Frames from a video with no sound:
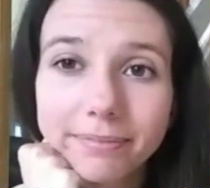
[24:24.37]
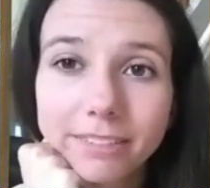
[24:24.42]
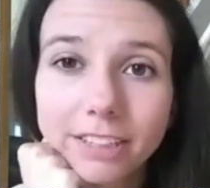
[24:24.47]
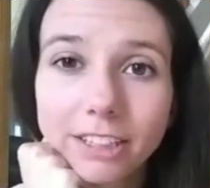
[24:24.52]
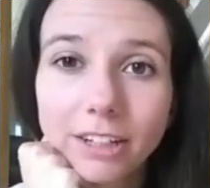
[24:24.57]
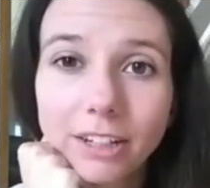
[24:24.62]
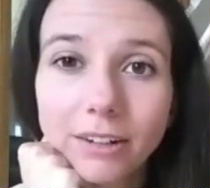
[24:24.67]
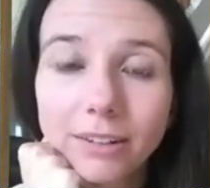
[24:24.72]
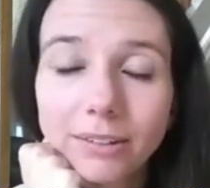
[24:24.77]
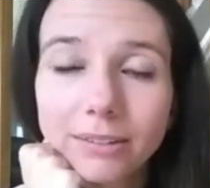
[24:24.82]

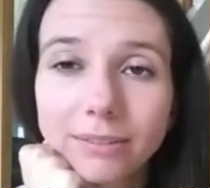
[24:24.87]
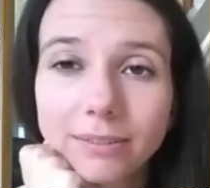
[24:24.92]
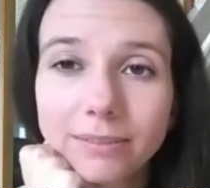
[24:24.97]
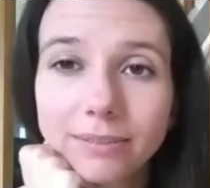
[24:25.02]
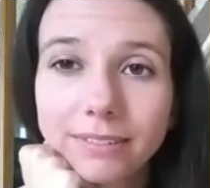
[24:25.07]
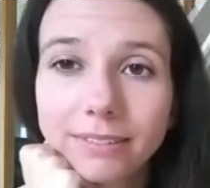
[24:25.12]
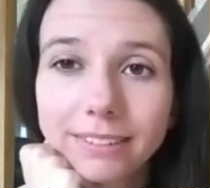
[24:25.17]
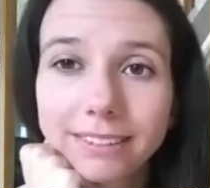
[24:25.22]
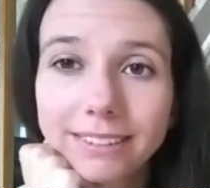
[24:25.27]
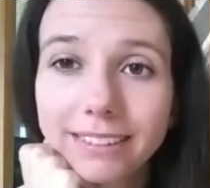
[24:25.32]
You know,
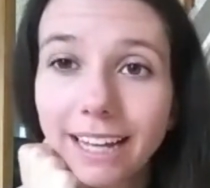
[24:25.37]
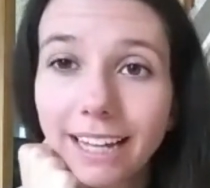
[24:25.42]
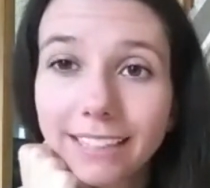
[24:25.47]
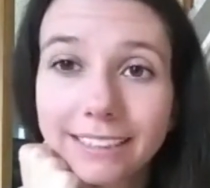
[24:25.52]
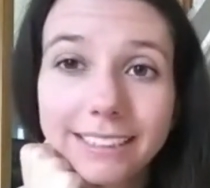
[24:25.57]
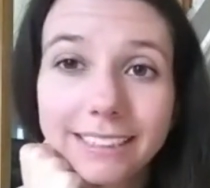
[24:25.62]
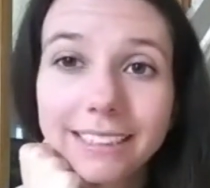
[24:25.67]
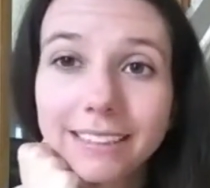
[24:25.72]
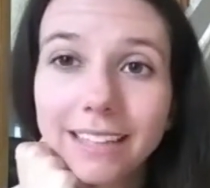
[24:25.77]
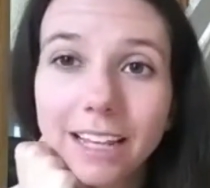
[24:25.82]

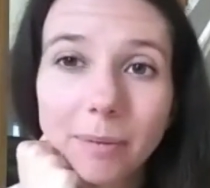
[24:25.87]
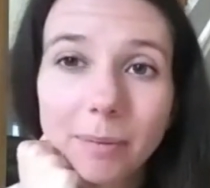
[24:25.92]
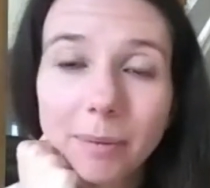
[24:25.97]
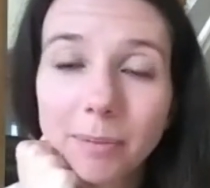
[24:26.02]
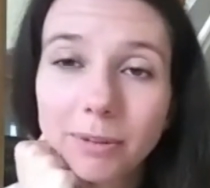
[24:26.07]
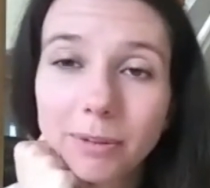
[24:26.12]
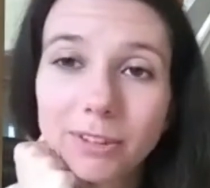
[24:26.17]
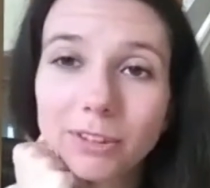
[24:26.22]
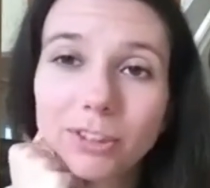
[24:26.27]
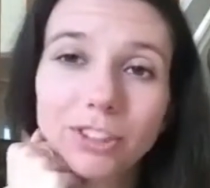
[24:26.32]
I see a lot of
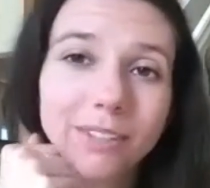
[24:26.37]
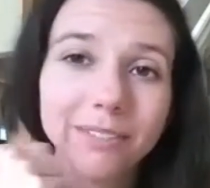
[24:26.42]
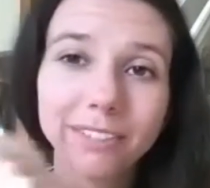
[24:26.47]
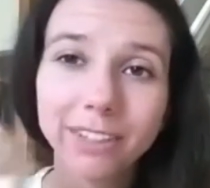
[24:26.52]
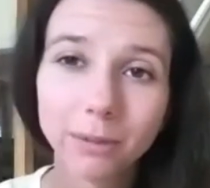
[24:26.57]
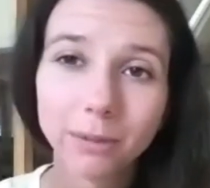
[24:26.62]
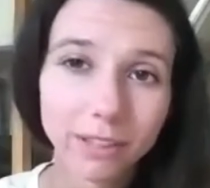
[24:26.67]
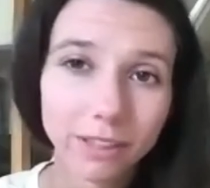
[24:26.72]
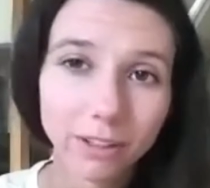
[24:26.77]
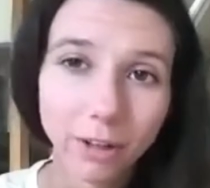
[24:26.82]
people do
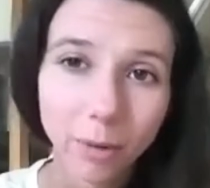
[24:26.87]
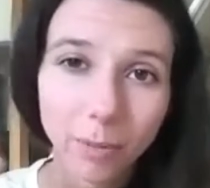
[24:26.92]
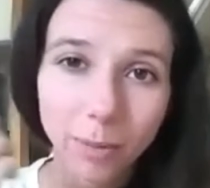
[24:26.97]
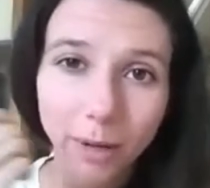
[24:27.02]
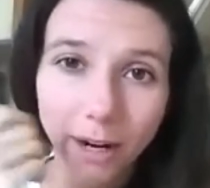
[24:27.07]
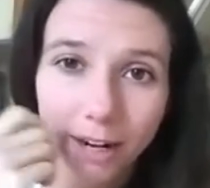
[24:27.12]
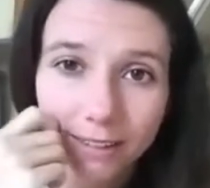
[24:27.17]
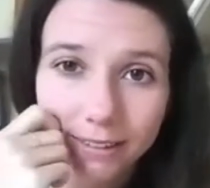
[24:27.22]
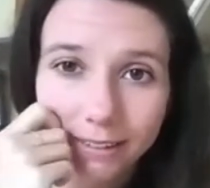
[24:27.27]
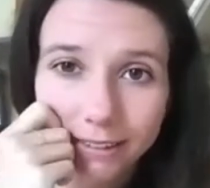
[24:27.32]
trivia with no
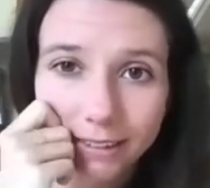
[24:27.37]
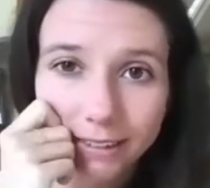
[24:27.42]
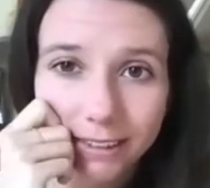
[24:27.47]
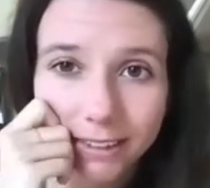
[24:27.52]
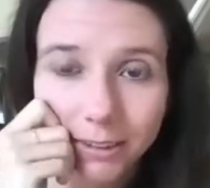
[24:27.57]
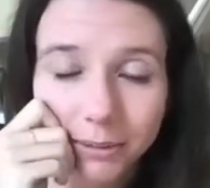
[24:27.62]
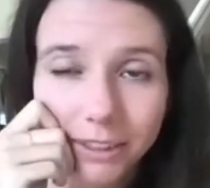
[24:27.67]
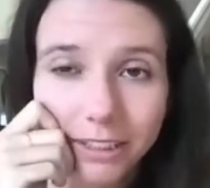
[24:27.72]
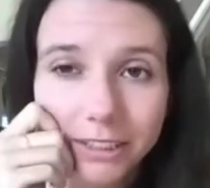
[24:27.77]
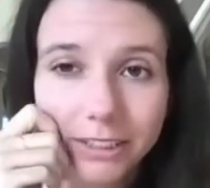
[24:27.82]

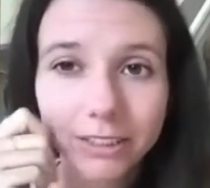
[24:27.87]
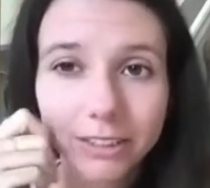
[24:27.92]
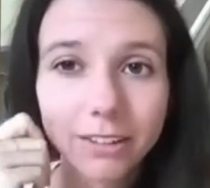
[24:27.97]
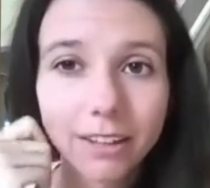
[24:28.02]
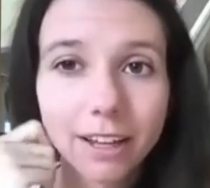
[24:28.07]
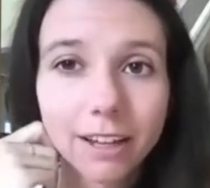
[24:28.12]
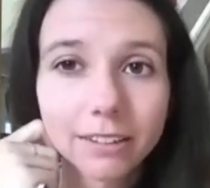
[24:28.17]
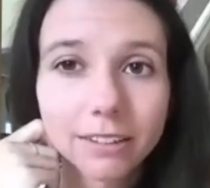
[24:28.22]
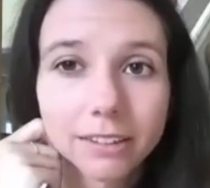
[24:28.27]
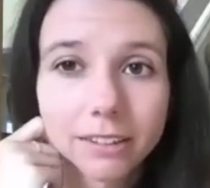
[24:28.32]
prizes, so we could do
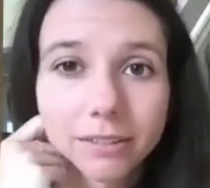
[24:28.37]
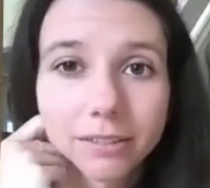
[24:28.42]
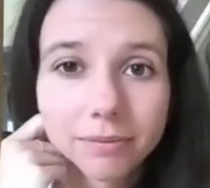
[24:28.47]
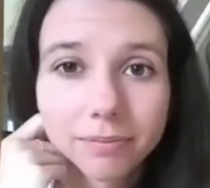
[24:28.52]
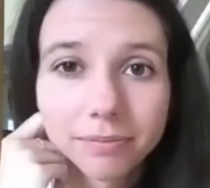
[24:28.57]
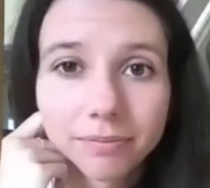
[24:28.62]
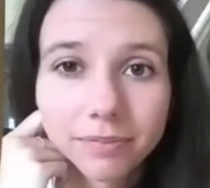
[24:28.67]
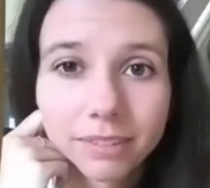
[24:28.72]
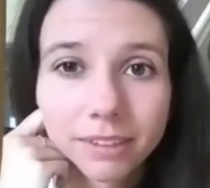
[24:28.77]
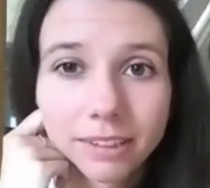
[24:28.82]
that too.